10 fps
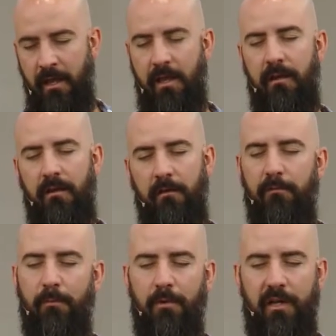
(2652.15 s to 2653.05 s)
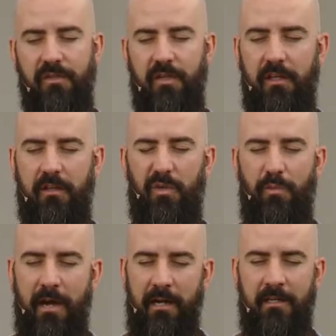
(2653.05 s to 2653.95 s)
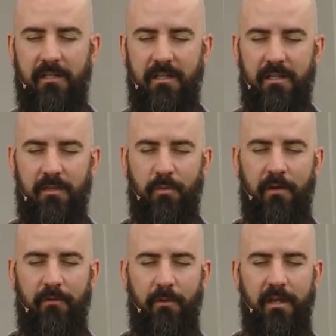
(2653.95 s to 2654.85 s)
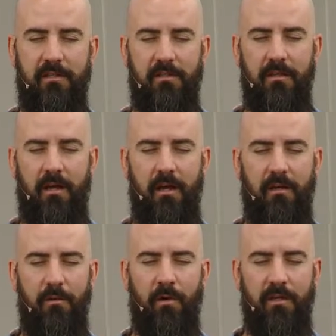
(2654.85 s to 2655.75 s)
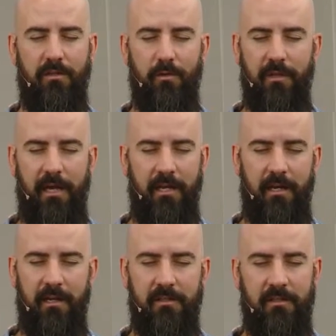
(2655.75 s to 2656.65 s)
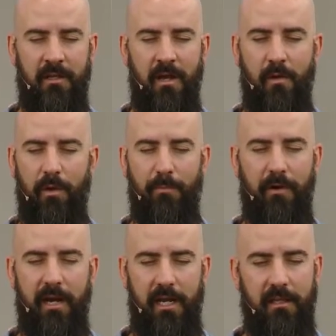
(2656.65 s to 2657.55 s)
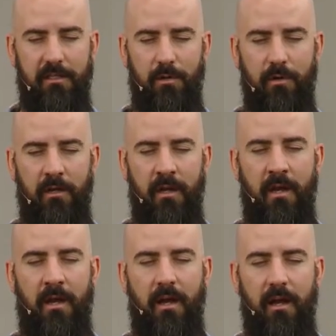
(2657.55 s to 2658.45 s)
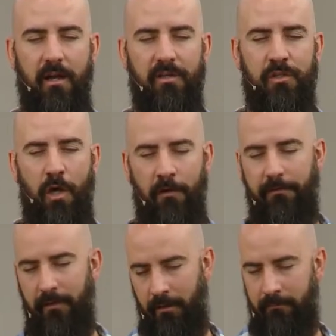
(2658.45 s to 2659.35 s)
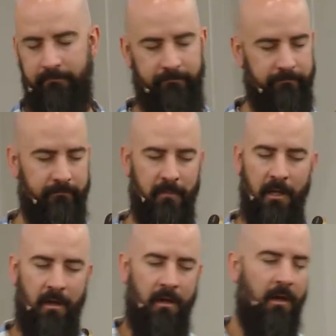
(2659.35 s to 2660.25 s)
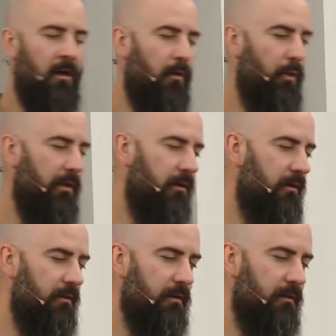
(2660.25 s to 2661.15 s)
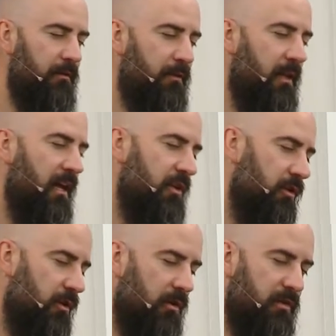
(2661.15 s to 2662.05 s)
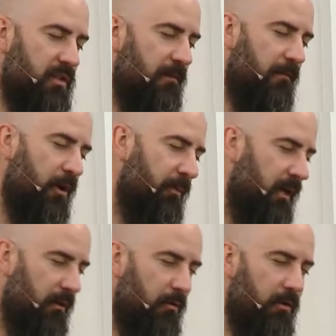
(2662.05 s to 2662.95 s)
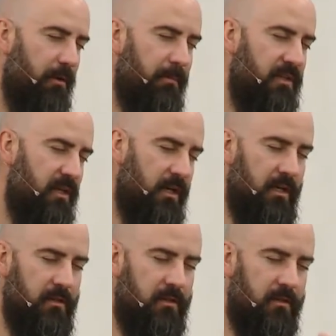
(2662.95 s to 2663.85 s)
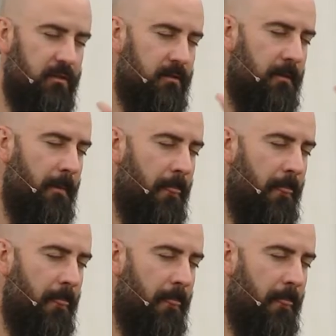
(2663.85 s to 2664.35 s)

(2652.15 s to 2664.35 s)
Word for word: And if embracing this practice is one of the ways uh, you want to do that in us, we pray that you would uh, soften whether the theological stiff arming or the busyness